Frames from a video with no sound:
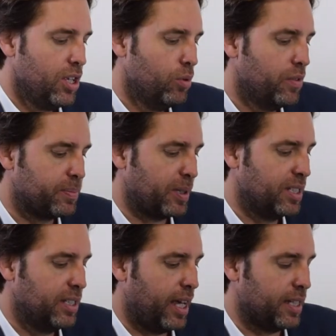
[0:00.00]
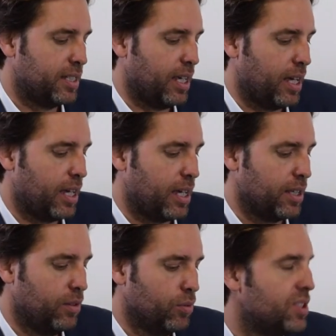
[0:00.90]
you would have expected that uh,
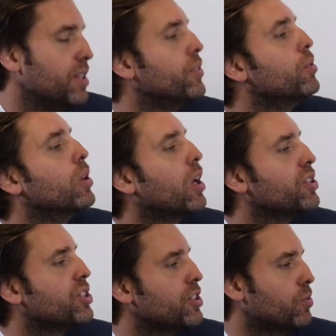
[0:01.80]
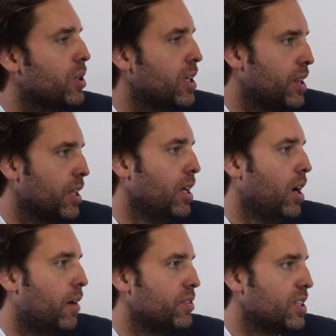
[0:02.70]
you would see fewer launches with
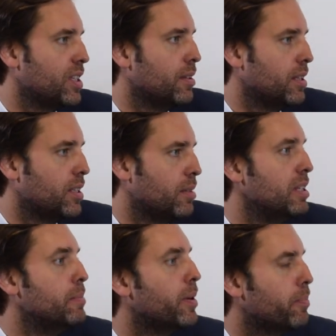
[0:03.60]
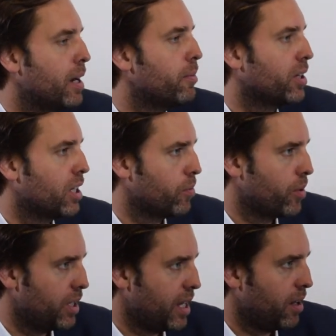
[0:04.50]
obviously the, the mini bear market we're
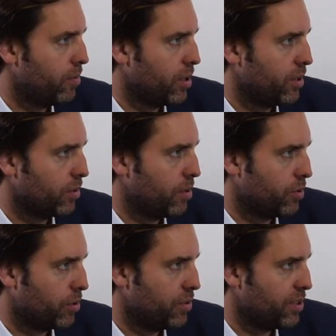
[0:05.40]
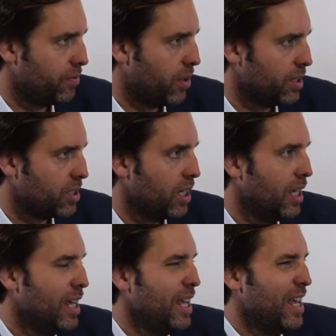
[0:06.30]
in now on the cryptocurrency front,
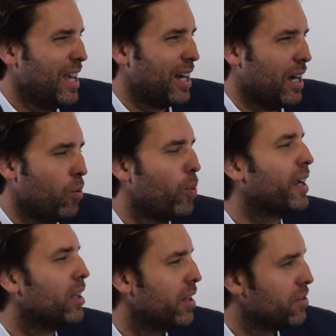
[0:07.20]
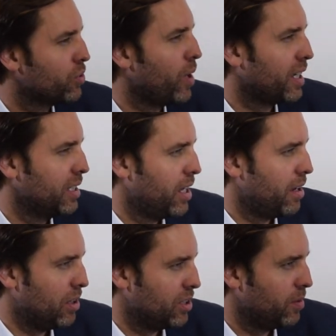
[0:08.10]
mm. uh, regulators cracking
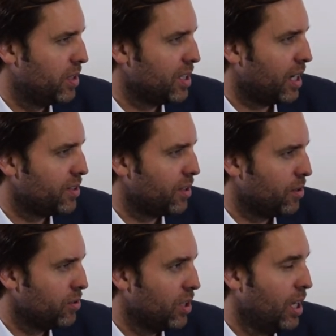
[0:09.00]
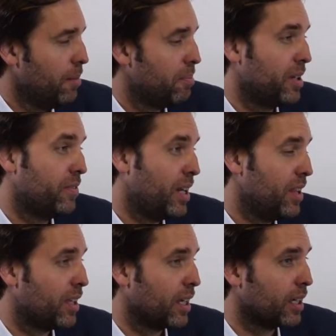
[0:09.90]
down on some of these ICOs. But if
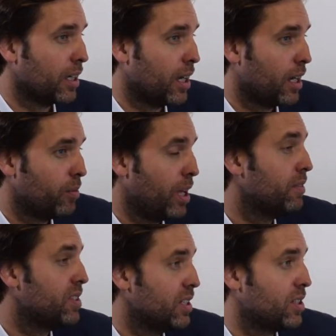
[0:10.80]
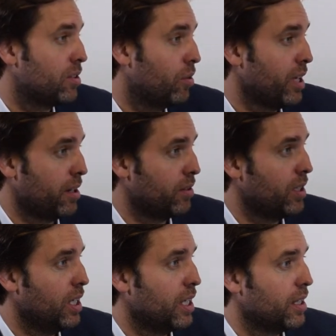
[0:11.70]
anything, uh, we haven't seen a slowdown
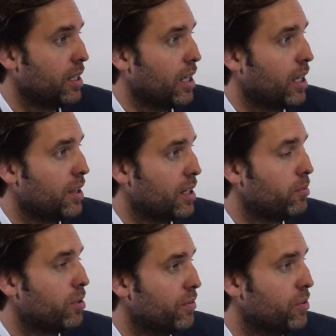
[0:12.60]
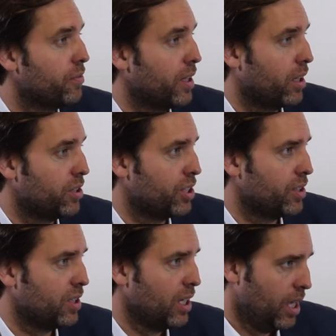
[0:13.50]
in uh, the number of new fund
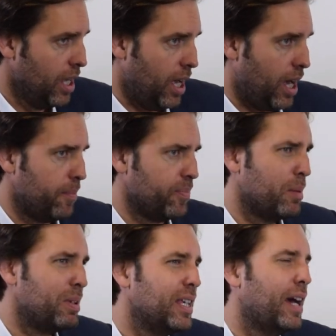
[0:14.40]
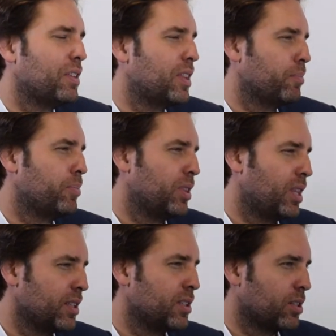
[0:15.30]
launches. Yeah. Um, you have to th- put
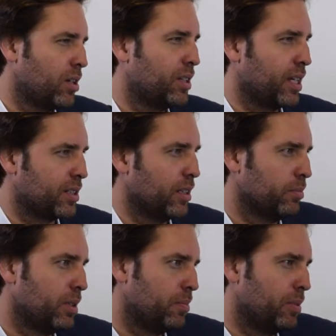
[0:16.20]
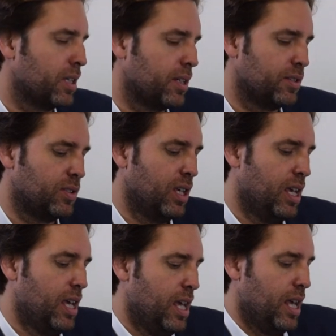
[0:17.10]
things into context a little bit because
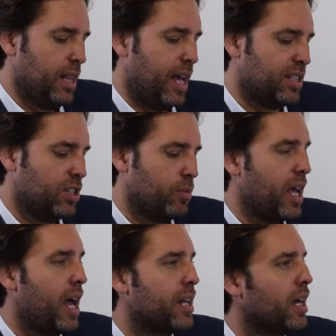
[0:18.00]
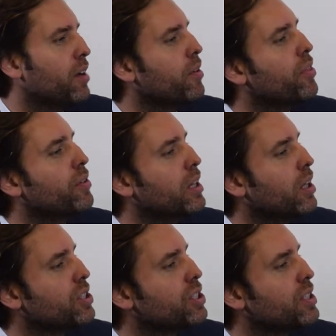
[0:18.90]
last year we had 130
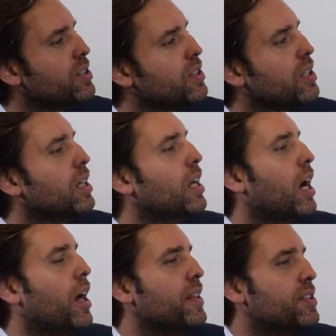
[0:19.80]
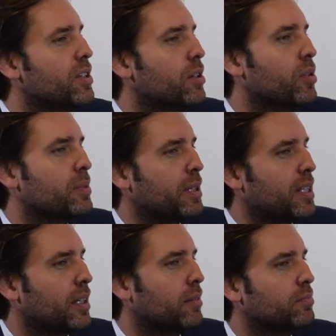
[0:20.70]
launches. Mm. Uh, this year we're
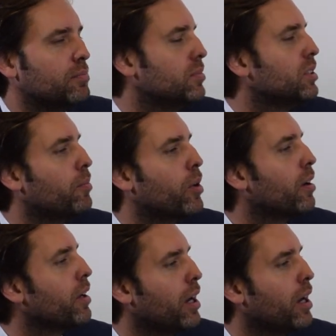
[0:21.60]
expecting somewhere around